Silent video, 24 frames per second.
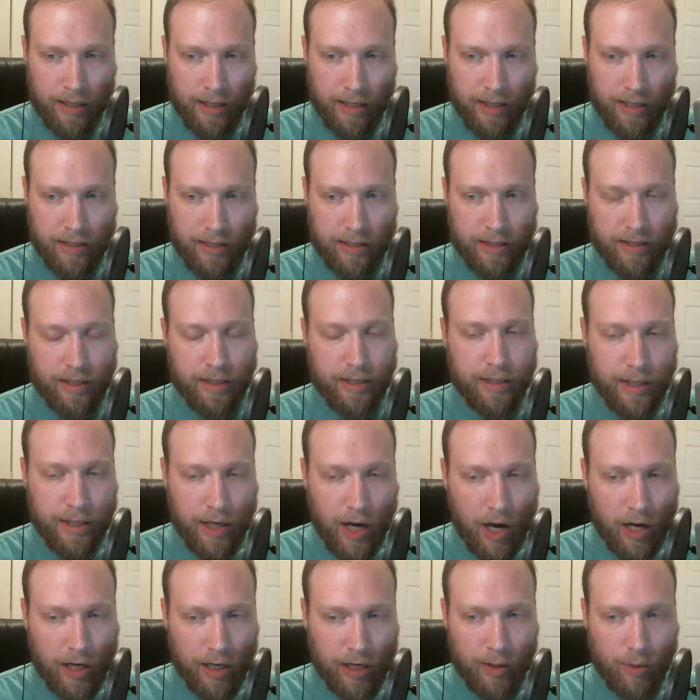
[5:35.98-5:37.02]
is the
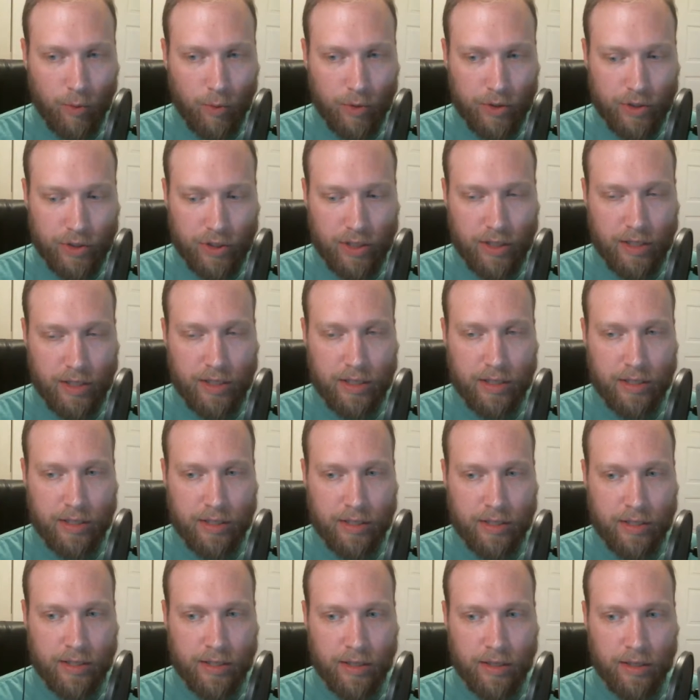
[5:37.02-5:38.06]
duck, which
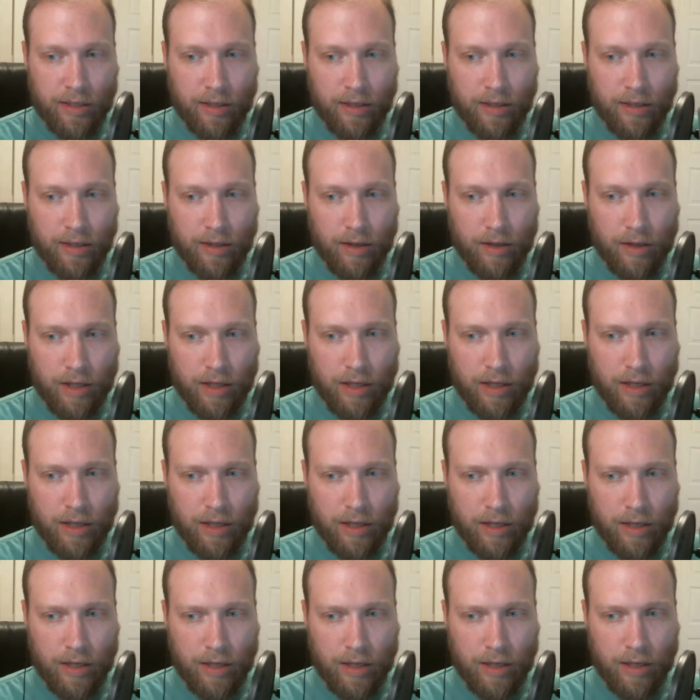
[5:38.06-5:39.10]
is the
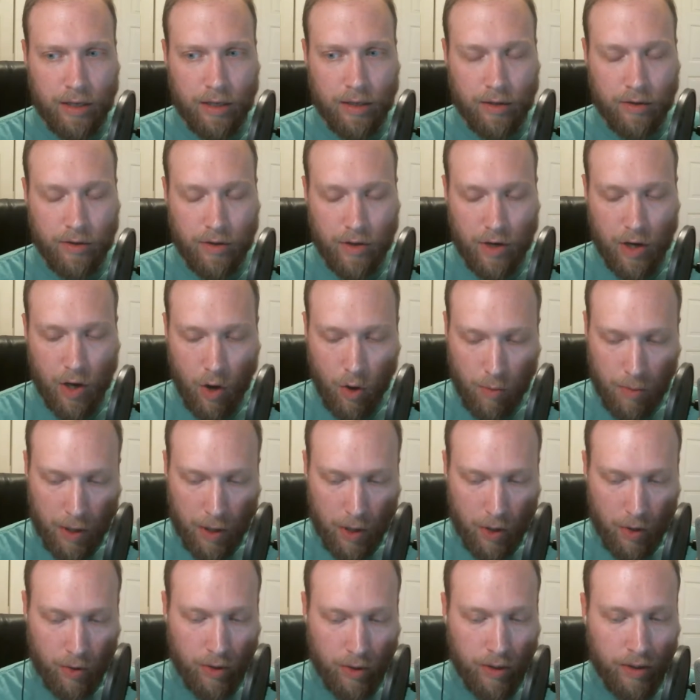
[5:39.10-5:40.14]

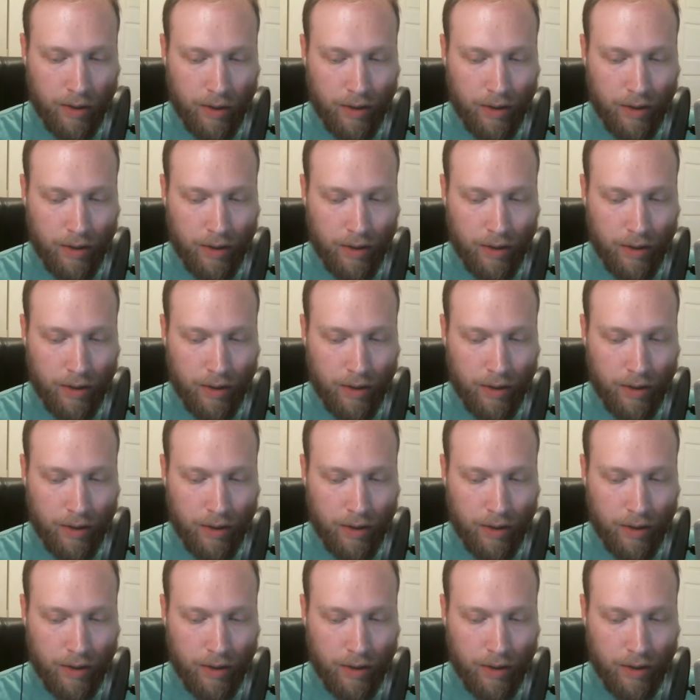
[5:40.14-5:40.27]
oboe.